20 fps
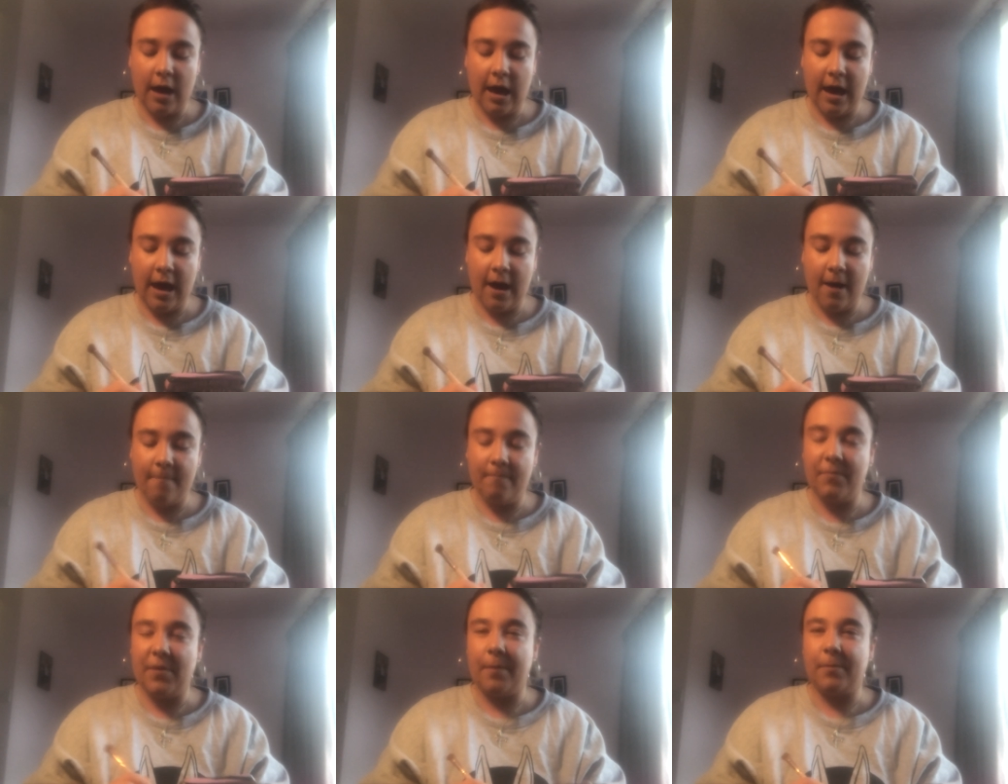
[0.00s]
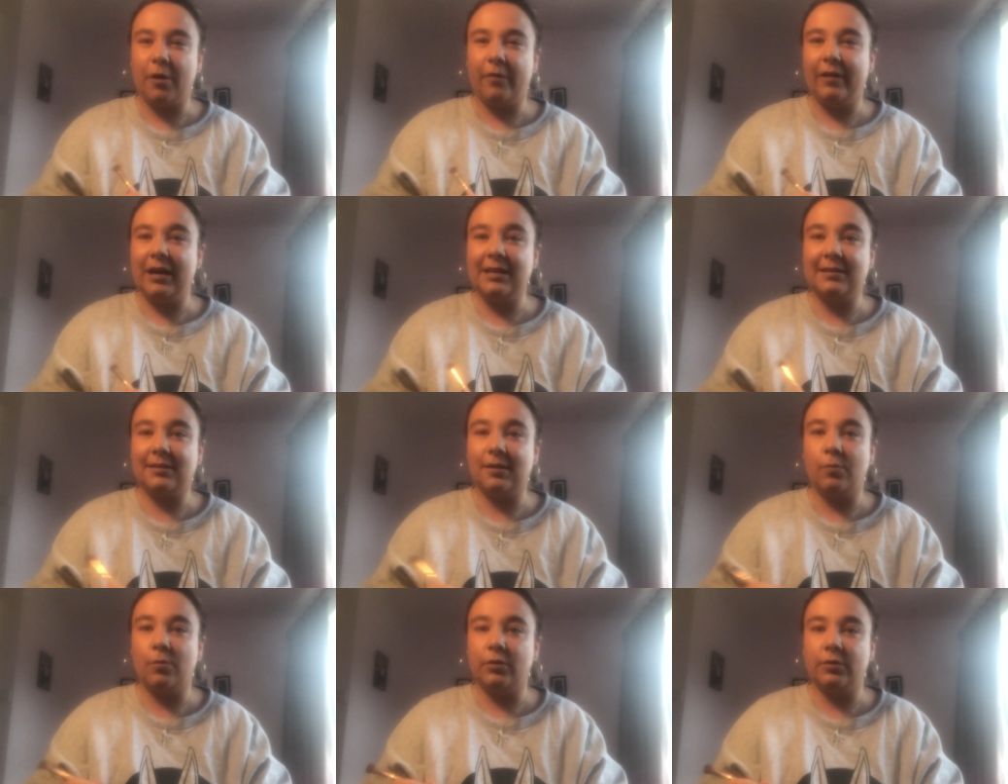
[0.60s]
Um, I'm not
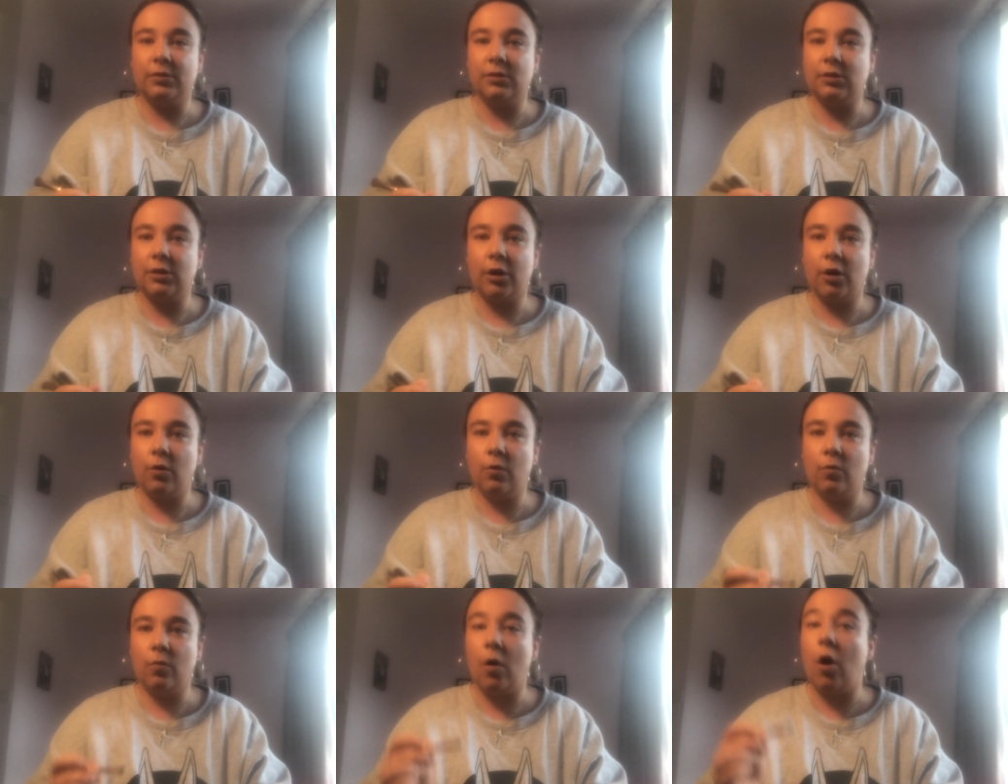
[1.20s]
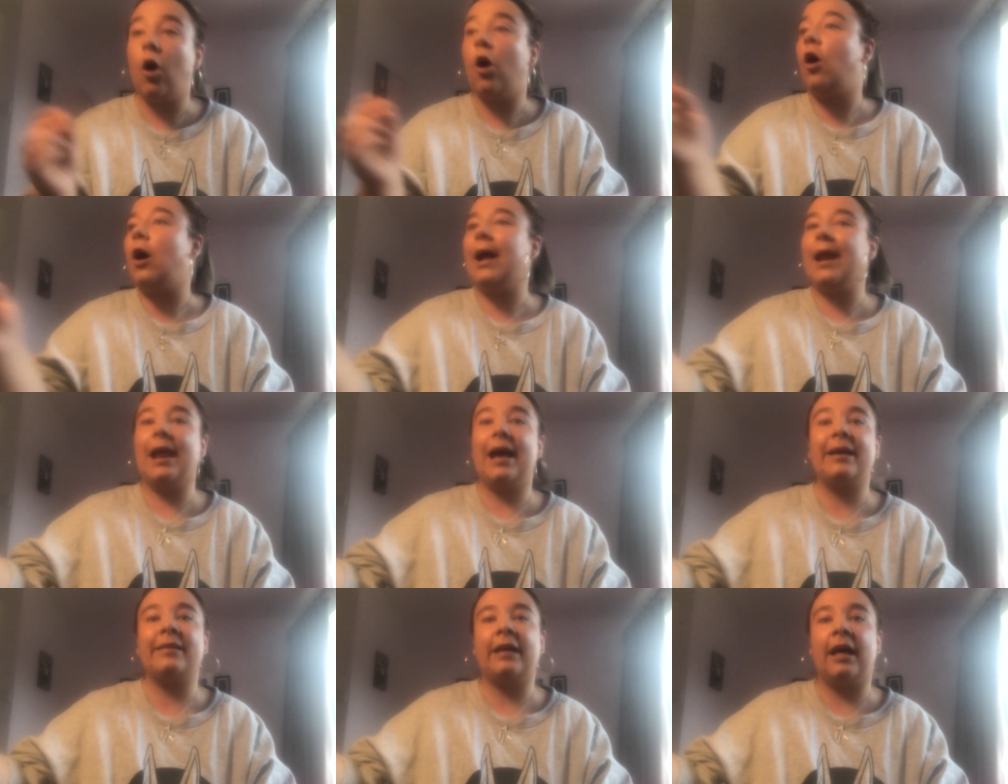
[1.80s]
really someone to go, oh,
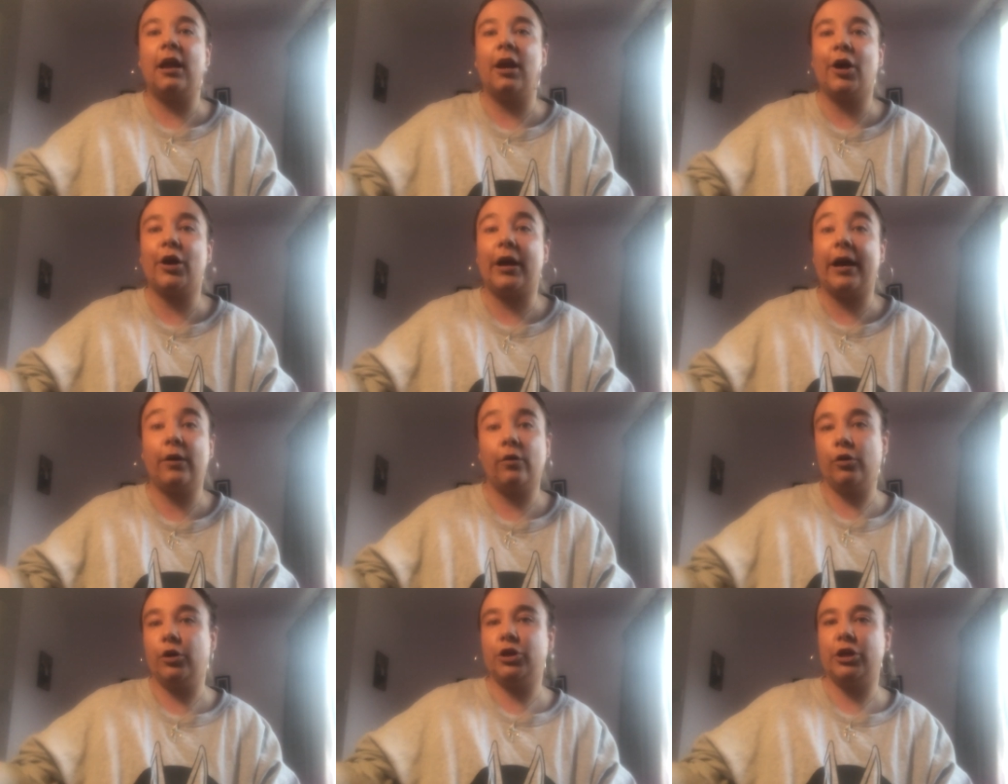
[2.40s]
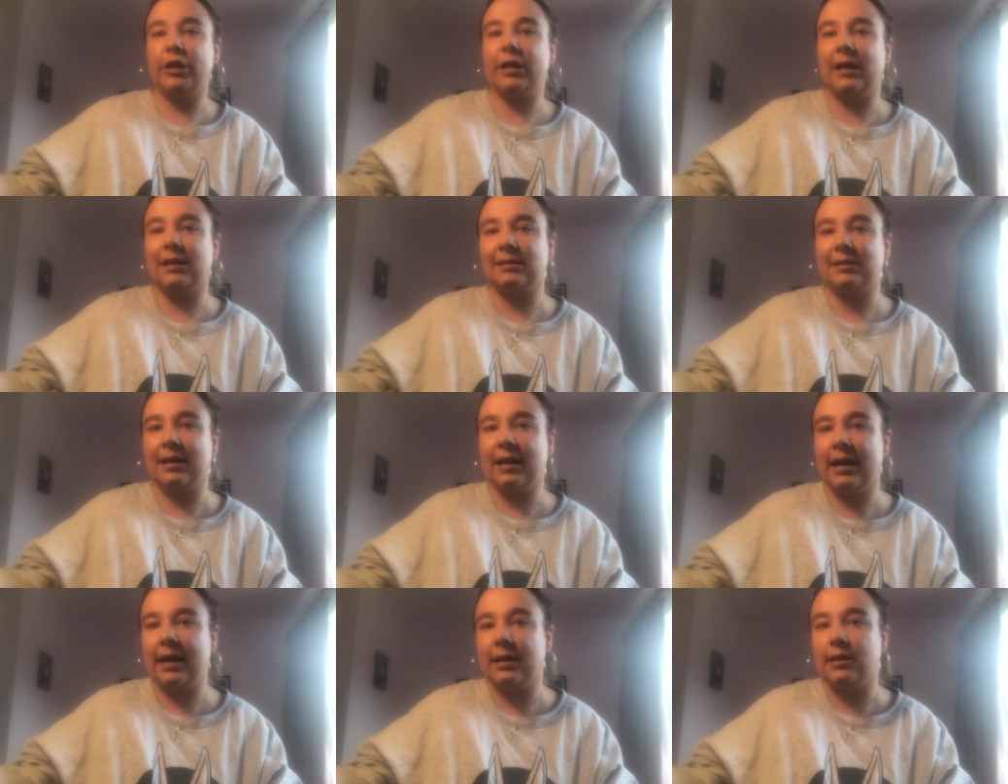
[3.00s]
I like that look. I'm gonna do that
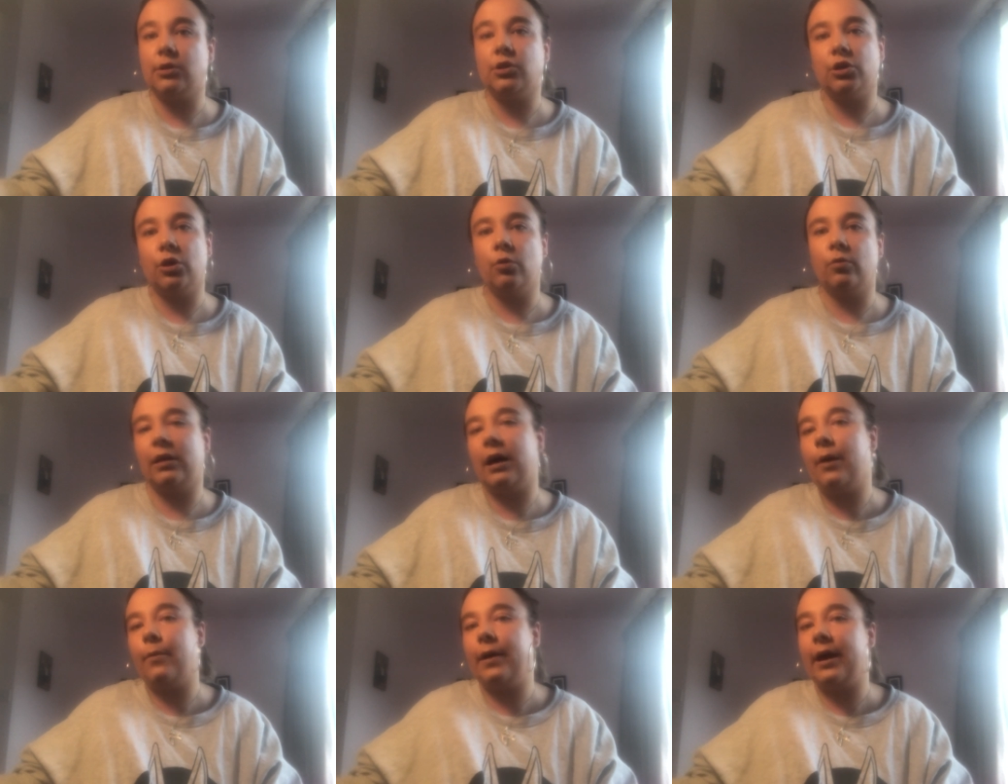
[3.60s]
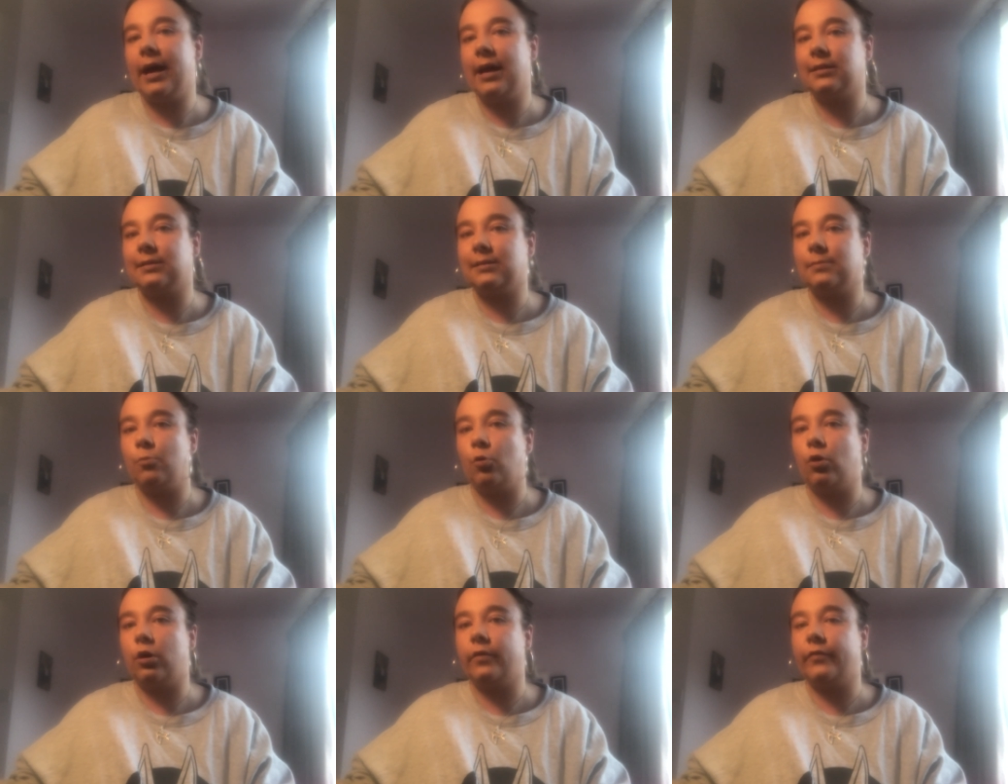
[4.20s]
today. To know that way,
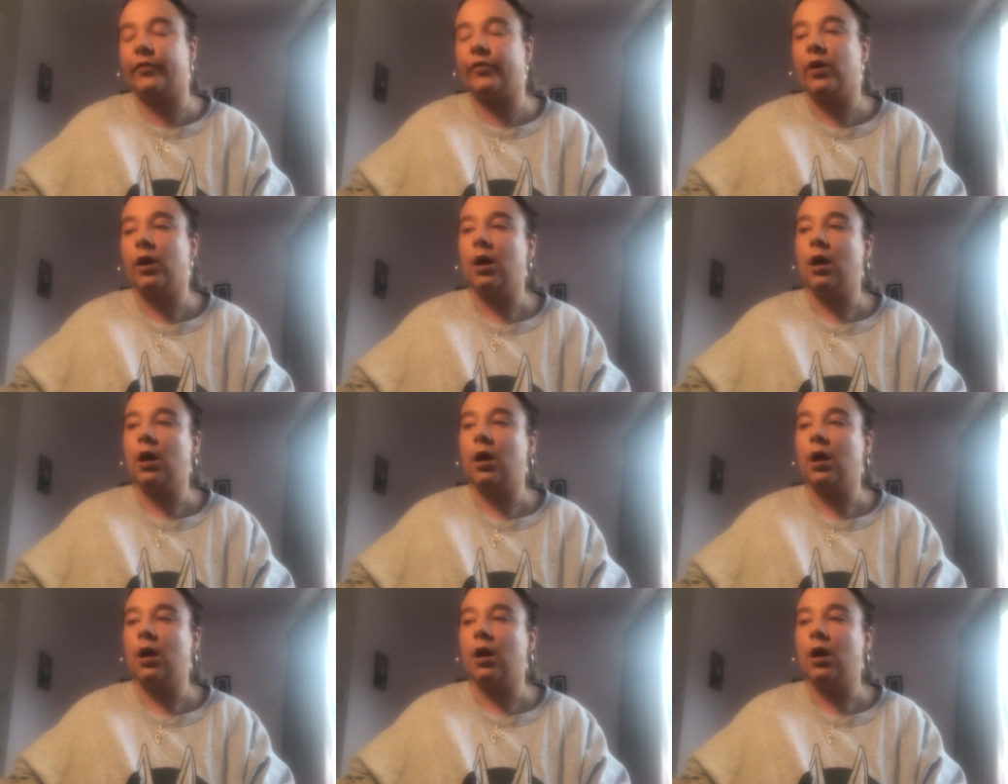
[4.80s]
it's more of,